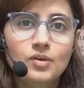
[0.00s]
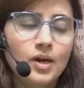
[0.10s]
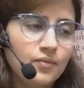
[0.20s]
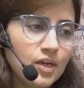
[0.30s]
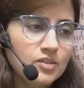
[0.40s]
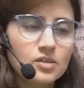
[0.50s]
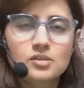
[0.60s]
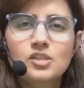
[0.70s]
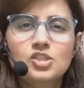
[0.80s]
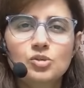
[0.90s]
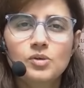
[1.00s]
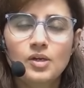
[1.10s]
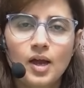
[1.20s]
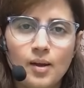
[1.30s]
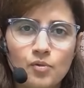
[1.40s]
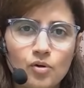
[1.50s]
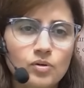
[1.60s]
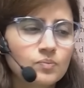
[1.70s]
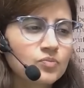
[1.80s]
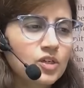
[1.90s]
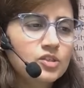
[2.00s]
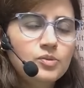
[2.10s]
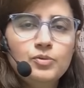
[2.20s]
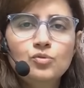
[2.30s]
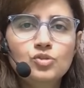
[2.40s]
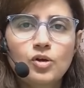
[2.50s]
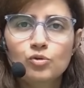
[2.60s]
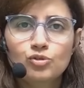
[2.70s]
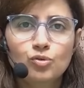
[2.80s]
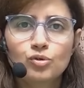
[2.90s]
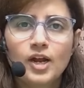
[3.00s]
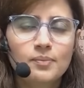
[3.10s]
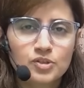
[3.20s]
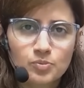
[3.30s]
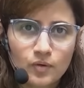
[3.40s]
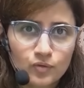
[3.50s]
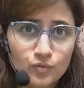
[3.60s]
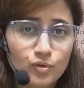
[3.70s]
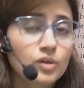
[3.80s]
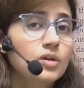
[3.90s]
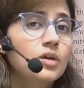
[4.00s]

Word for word: We are having like sixteen G B RAM, or G P Us are also not that much powerful.